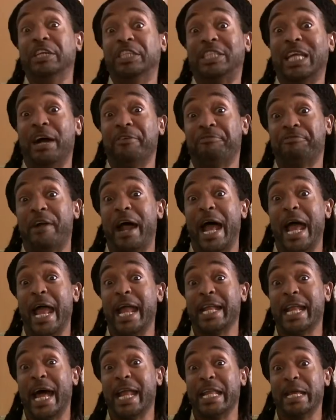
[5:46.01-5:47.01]
fish are
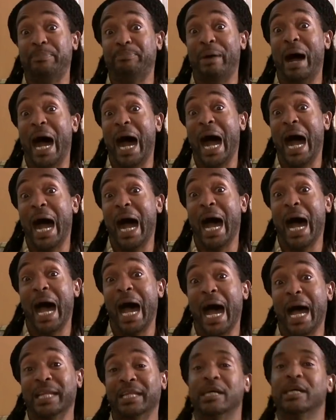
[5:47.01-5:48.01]
frying and the
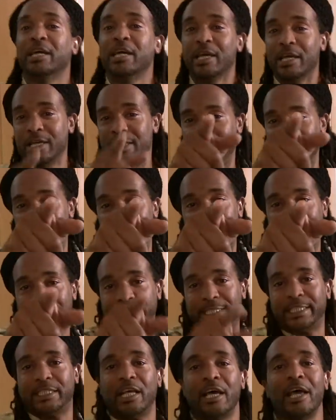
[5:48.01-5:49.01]
pan.
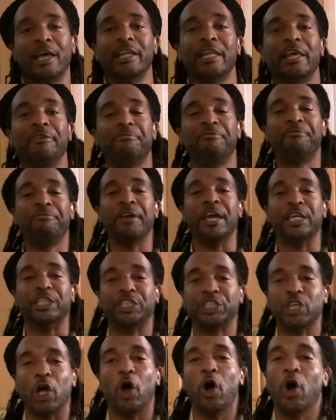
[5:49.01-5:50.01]
Yes, the fish,
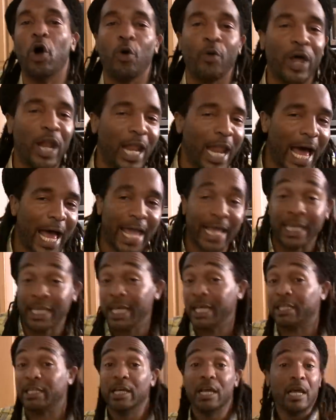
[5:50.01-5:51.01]
oh we like
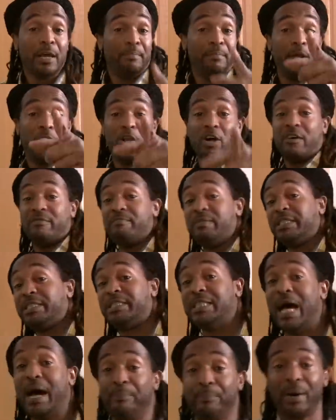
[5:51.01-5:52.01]
it. Me love my
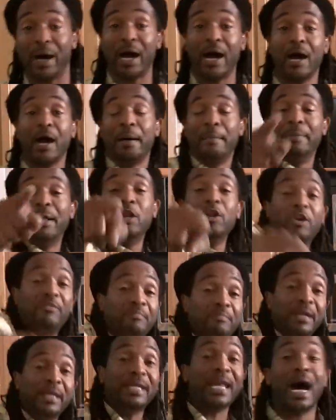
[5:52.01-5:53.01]
snapper, me
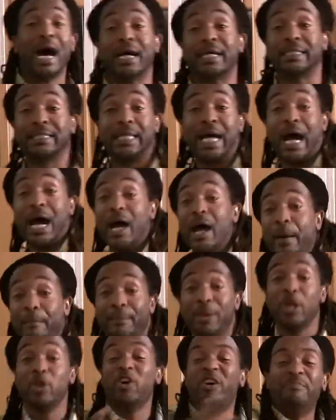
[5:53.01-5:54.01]
love my darker,
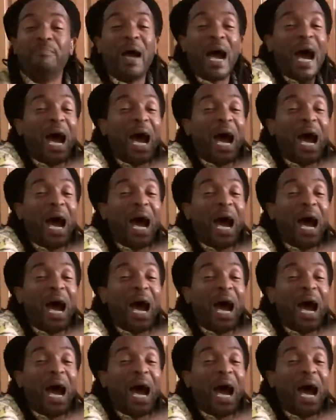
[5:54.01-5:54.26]
me love my